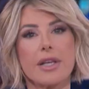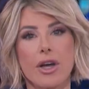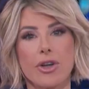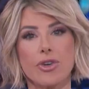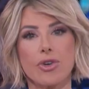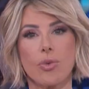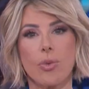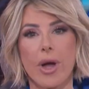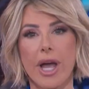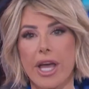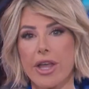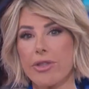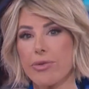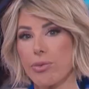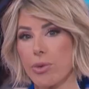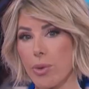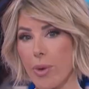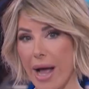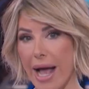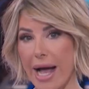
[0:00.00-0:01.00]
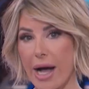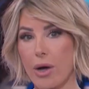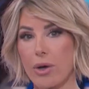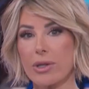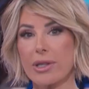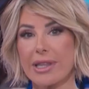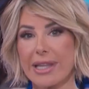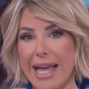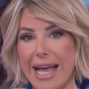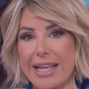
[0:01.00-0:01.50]
underway
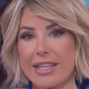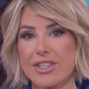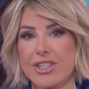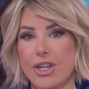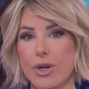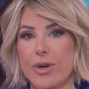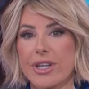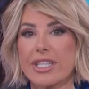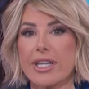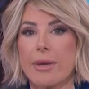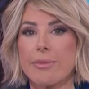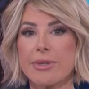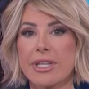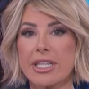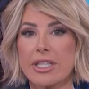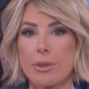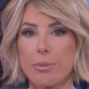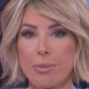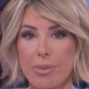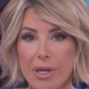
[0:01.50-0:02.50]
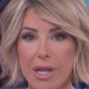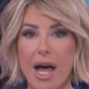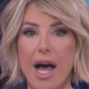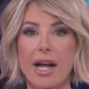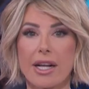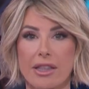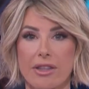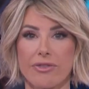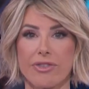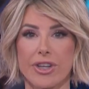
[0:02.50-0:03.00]
throughout last year, attempting to
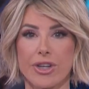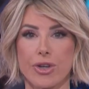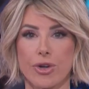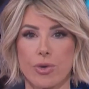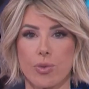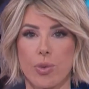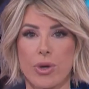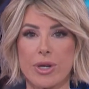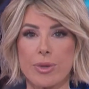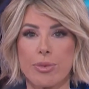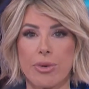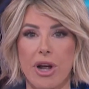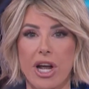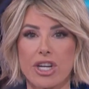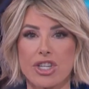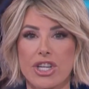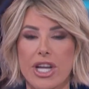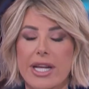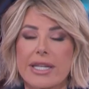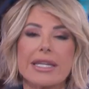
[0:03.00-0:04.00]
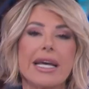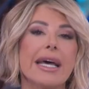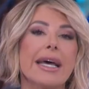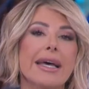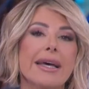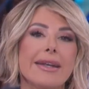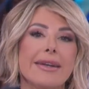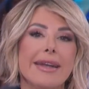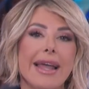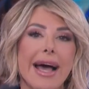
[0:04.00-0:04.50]
block the Vineyard Wind Project.
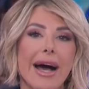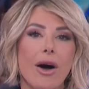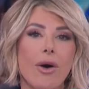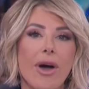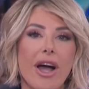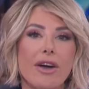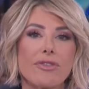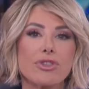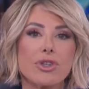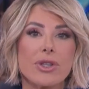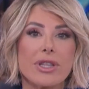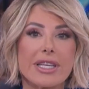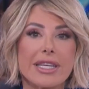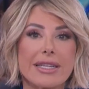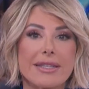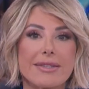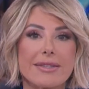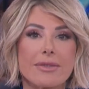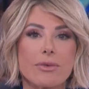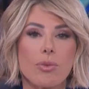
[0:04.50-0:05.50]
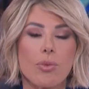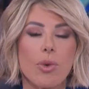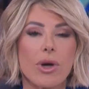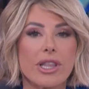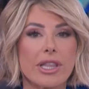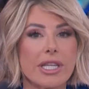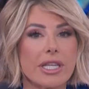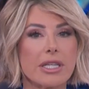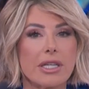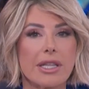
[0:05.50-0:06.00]
Now, after this,
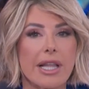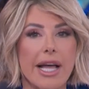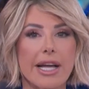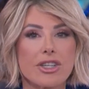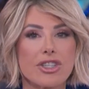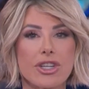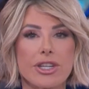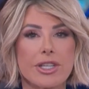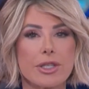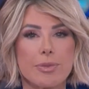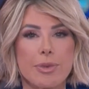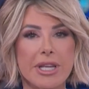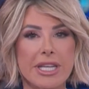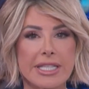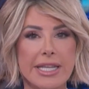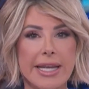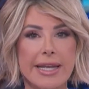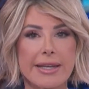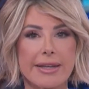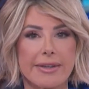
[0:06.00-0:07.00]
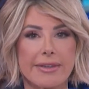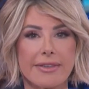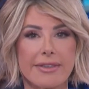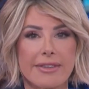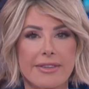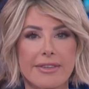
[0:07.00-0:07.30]
what legal action is being taken?